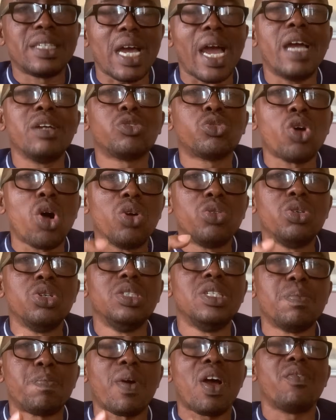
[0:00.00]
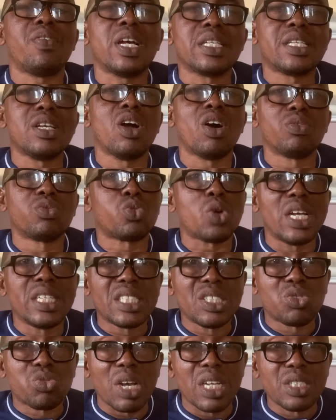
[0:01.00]
I told you in the prophecy of
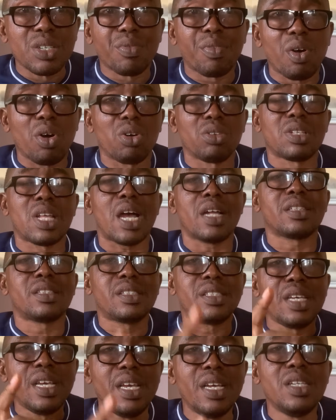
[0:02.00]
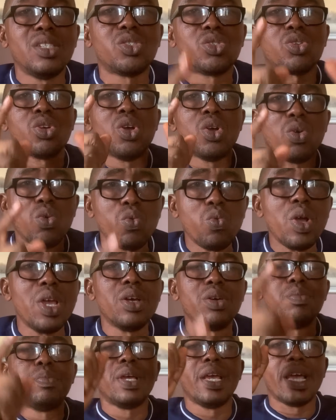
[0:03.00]
2024 that things
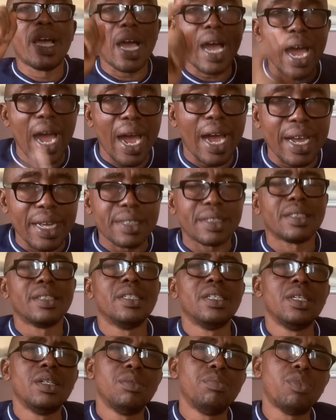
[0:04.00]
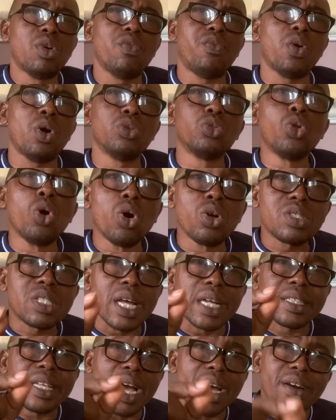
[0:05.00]
will be hard. But for those
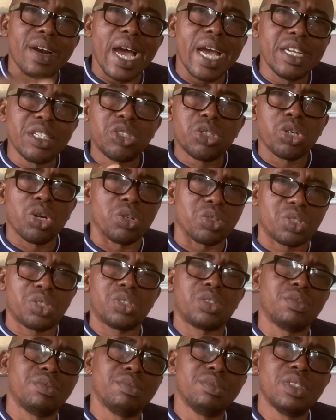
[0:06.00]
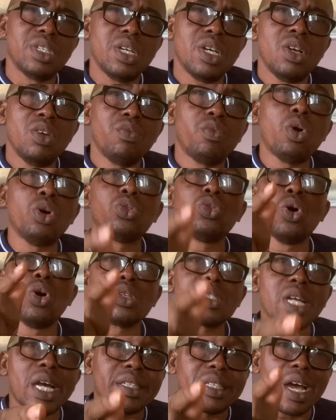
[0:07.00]
that are righteous,
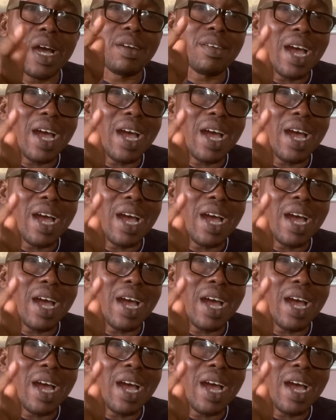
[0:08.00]
the